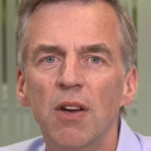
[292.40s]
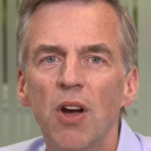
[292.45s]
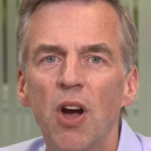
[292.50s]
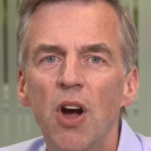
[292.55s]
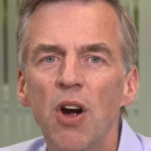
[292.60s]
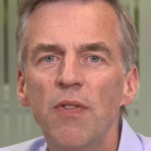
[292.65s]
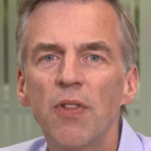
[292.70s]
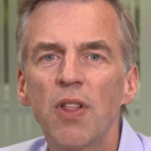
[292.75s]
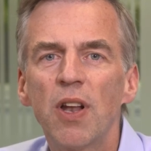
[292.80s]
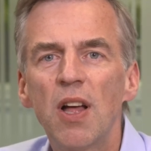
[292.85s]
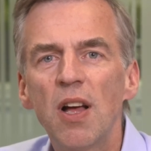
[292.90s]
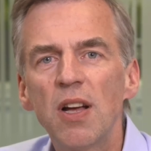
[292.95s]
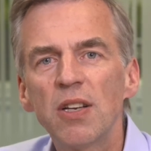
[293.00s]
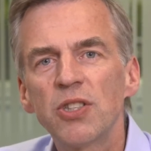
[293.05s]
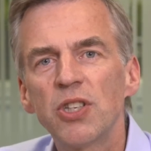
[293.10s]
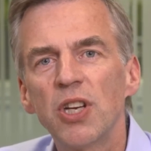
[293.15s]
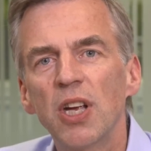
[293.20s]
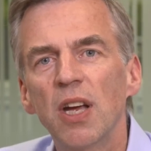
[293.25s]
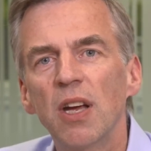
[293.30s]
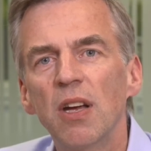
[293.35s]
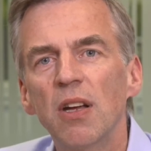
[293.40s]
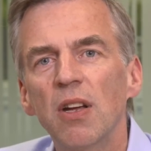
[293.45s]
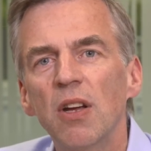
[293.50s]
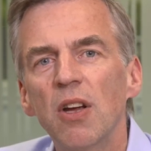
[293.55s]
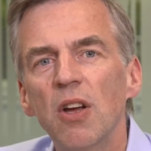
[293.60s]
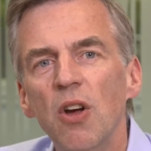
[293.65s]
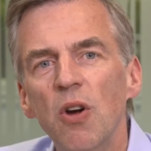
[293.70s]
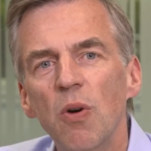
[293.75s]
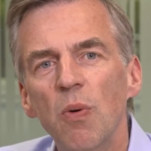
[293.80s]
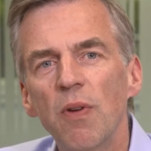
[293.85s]
Over the last year,
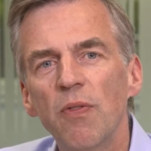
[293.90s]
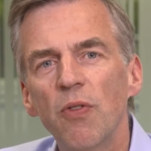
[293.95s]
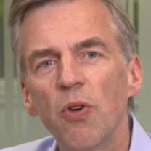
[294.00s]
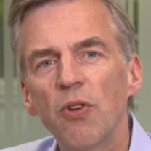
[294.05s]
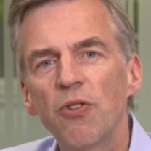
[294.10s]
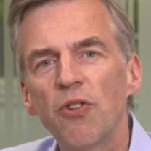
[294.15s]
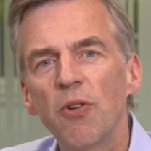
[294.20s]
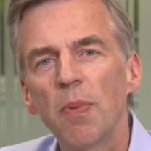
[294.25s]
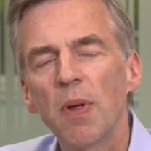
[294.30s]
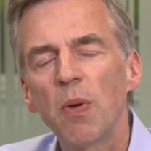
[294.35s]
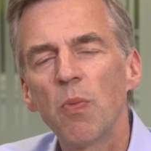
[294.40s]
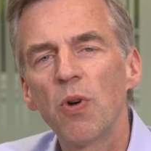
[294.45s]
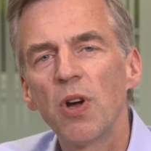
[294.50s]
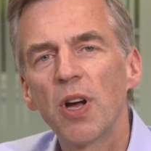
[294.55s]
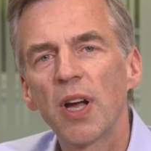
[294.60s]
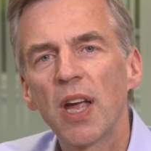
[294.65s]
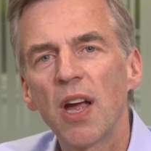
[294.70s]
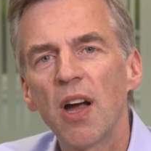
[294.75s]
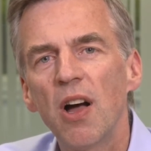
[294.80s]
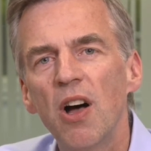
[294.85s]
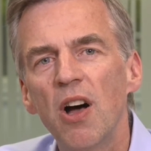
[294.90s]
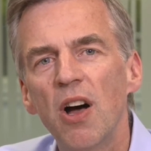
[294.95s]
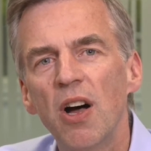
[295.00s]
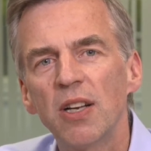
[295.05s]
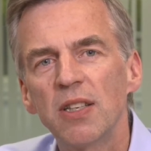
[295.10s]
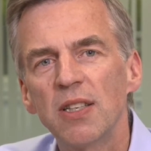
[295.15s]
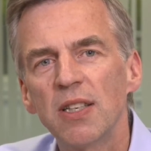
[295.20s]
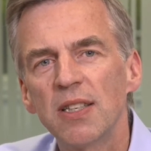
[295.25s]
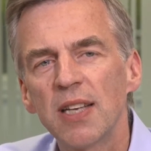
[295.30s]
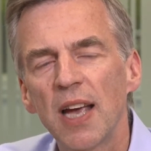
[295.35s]
we've also been working
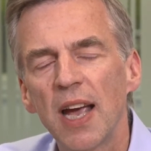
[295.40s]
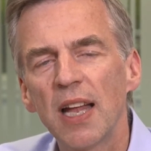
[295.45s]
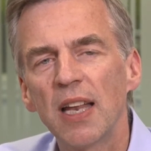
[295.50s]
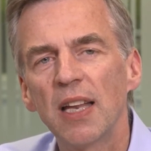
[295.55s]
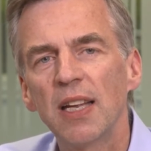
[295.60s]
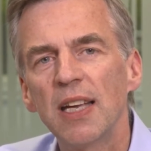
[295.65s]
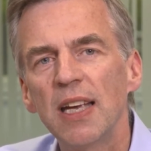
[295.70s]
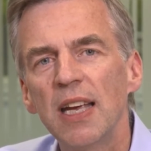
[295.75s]
hard to tailor